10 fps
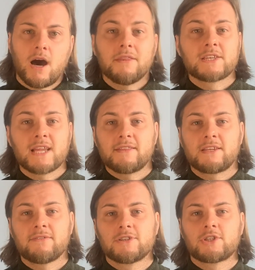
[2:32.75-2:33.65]
Understand the
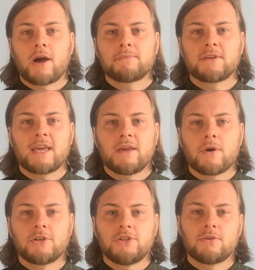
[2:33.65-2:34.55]
different types of
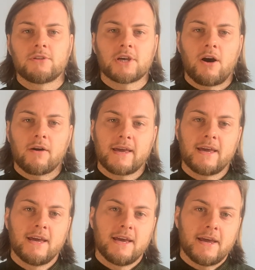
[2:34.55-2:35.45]
keywords you can target
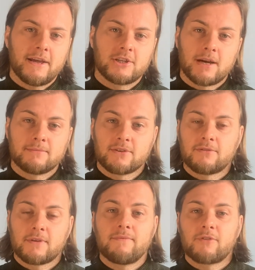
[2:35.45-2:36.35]
in terms of
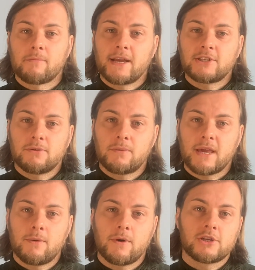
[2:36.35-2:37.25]
informational
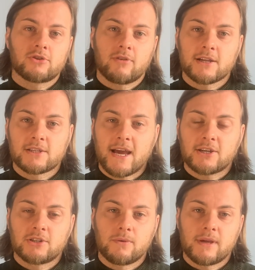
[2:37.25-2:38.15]
keywords,
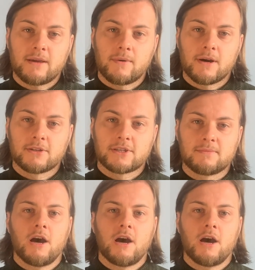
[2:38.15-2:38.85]
transactional keywords.